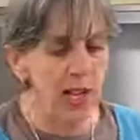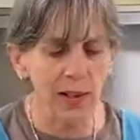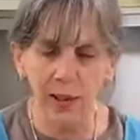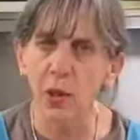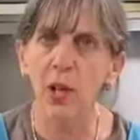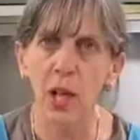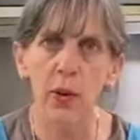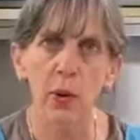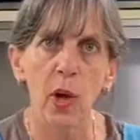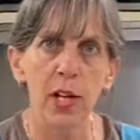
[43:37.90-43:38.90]
a little
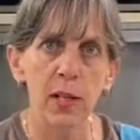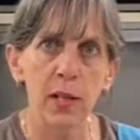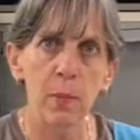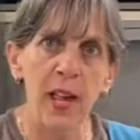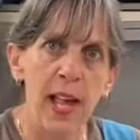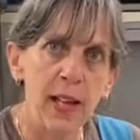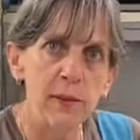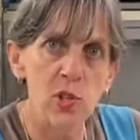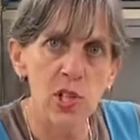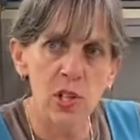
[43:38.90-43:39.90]
color on it in a pan,
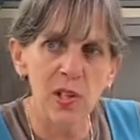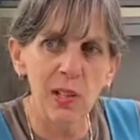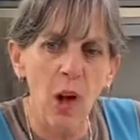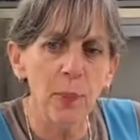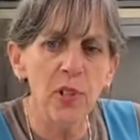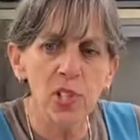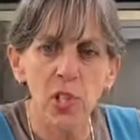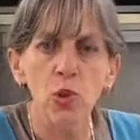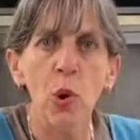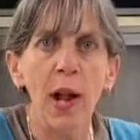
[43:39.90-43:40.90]
just almost a
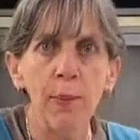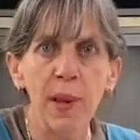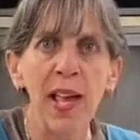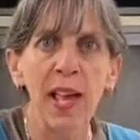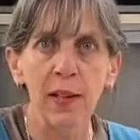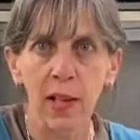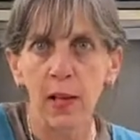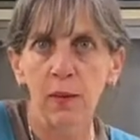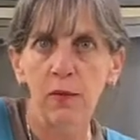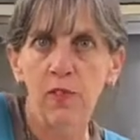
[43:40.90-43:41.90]
dry pan, like
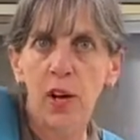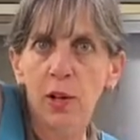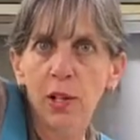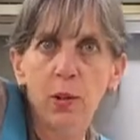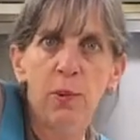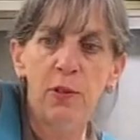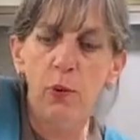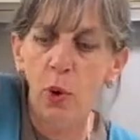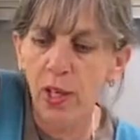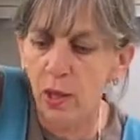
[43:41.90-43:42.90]
a very little bit
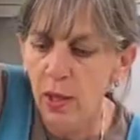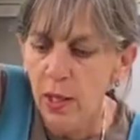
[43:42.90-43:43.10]
of oil,